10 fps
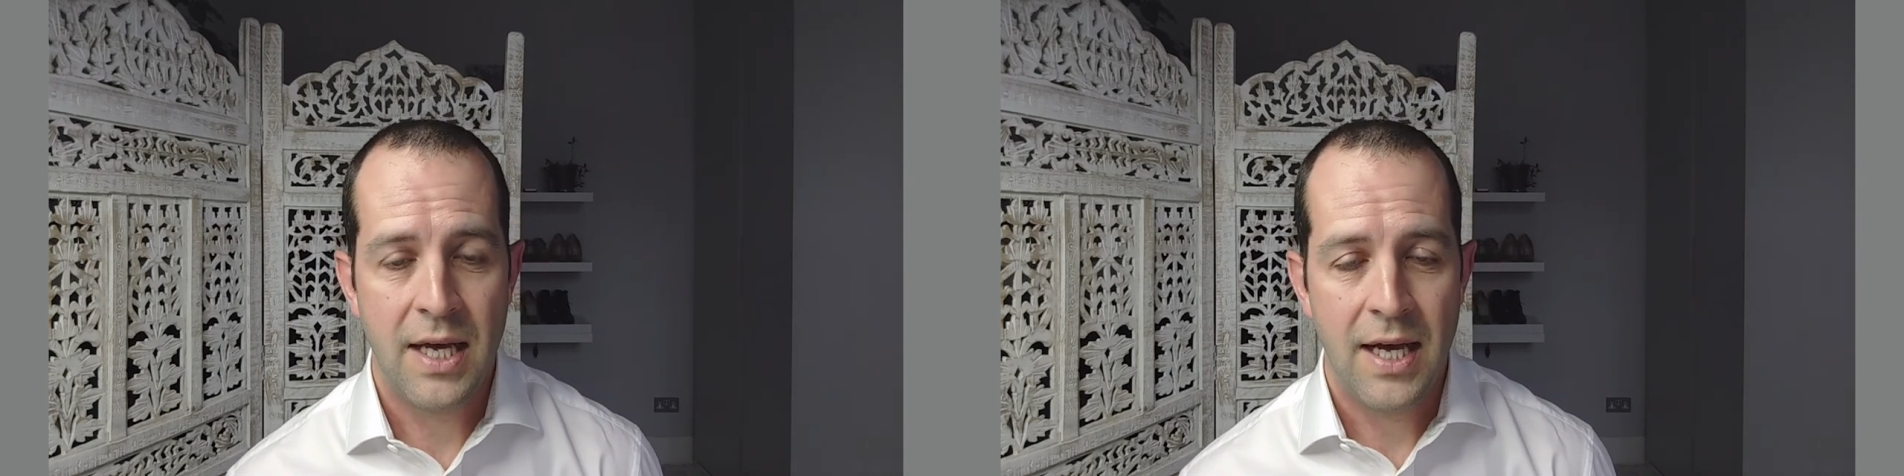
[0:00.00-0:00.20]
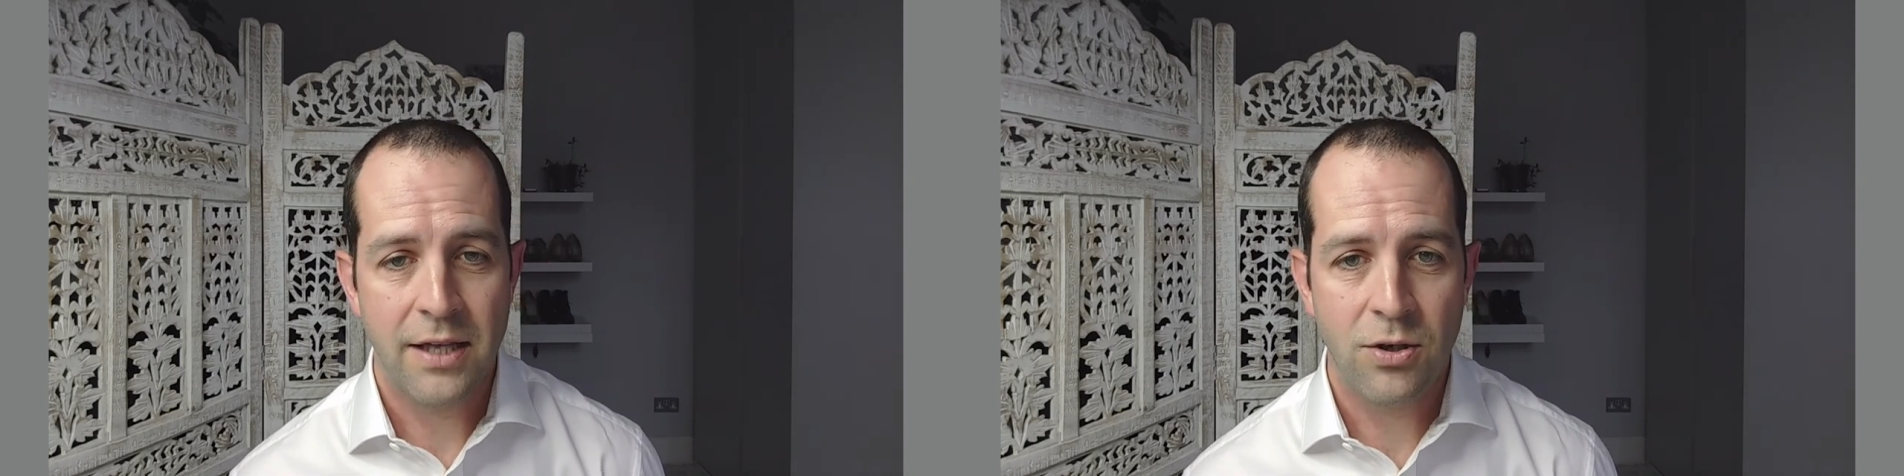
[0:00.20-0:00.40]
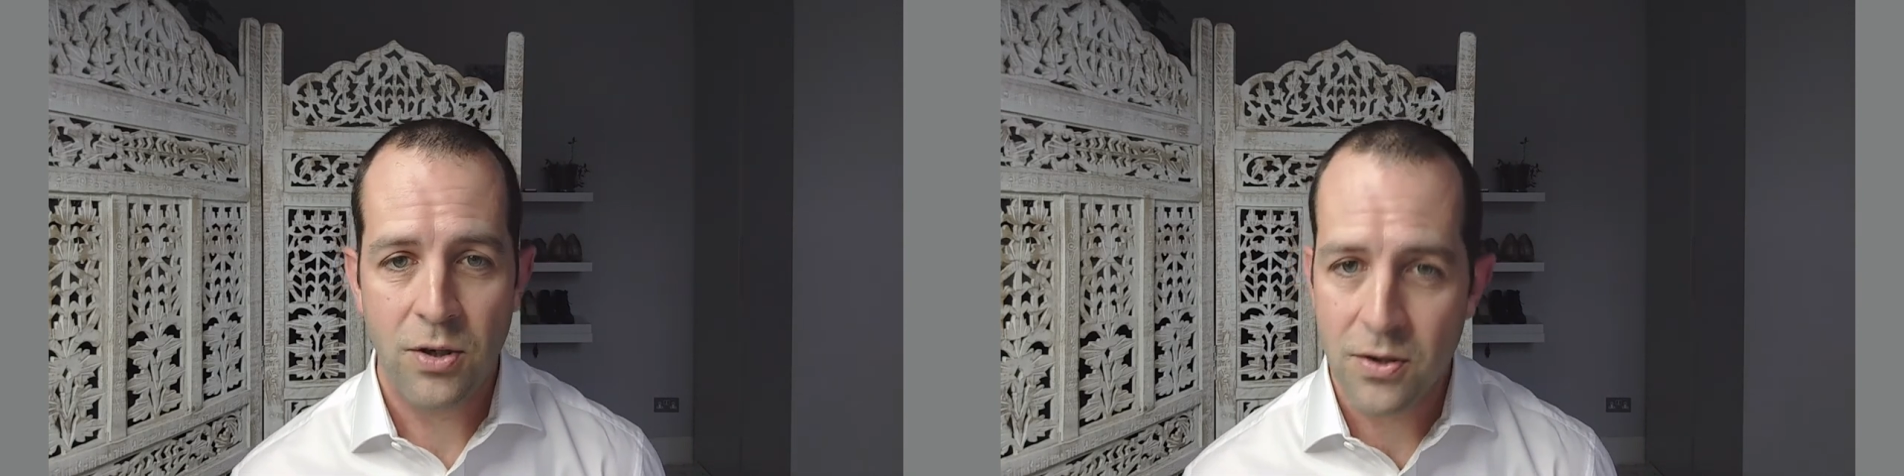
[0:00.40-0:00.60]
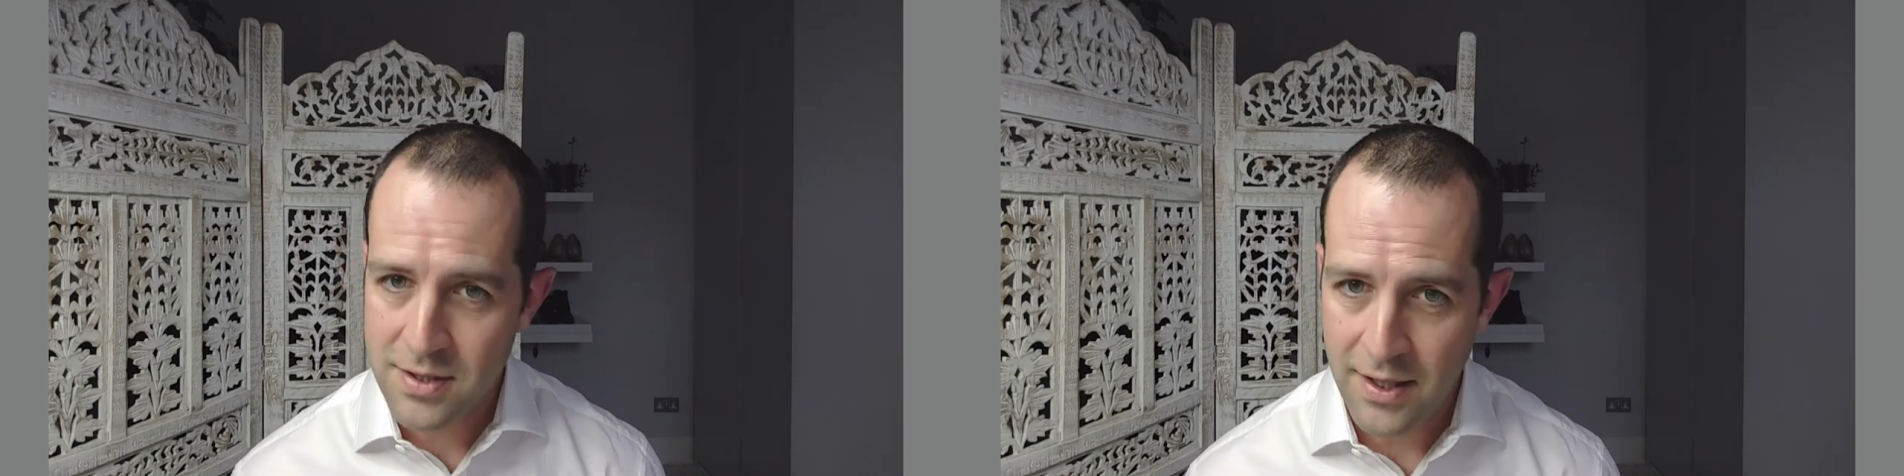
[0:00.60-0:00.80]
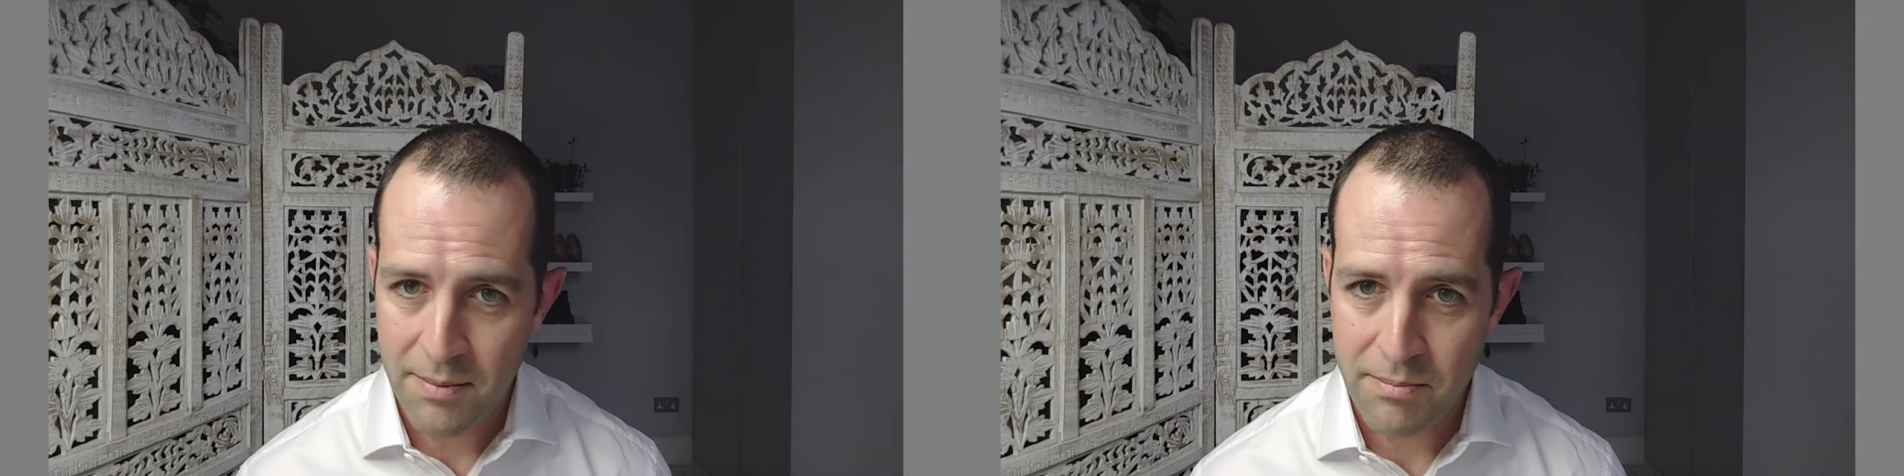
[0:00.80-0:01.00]
And kudos to
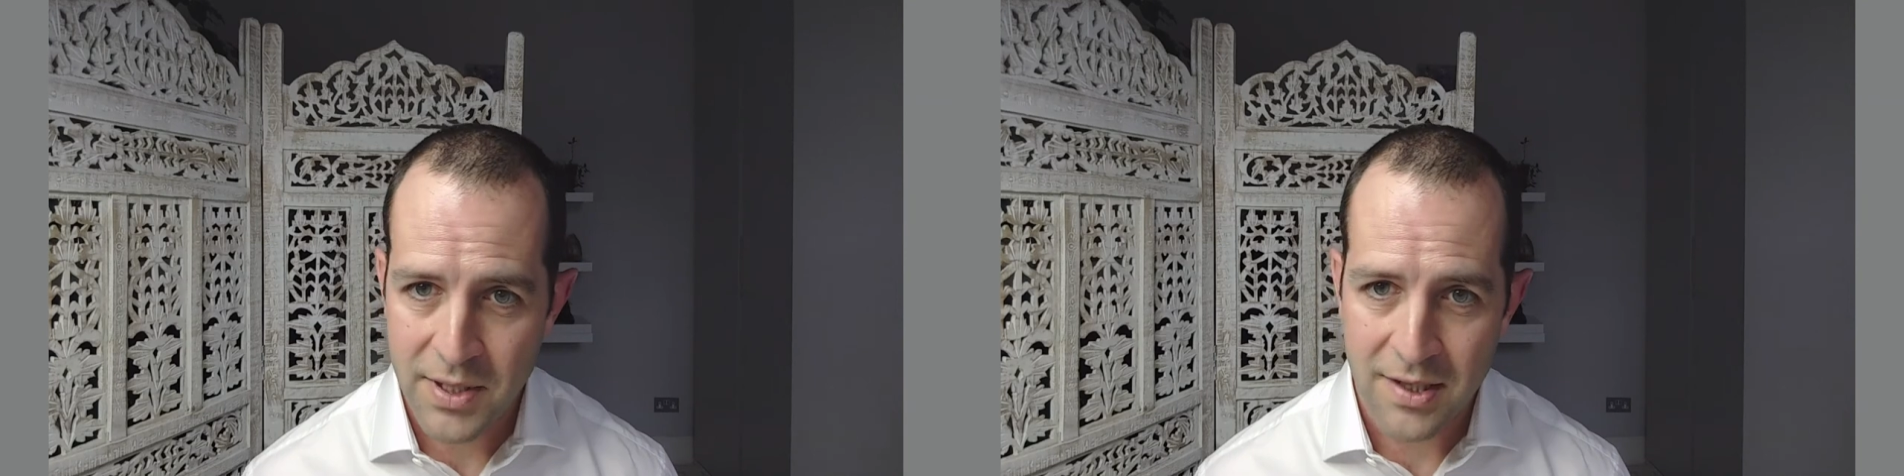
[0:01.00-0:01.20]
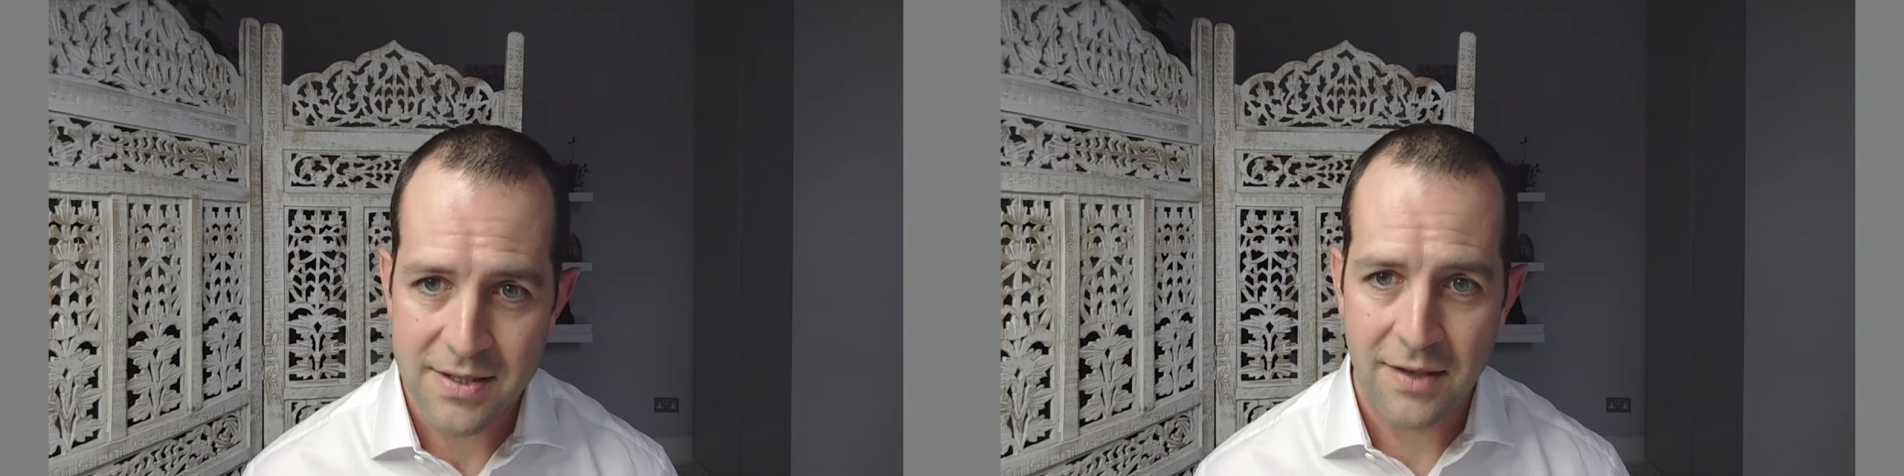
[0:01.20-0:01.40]
them because they've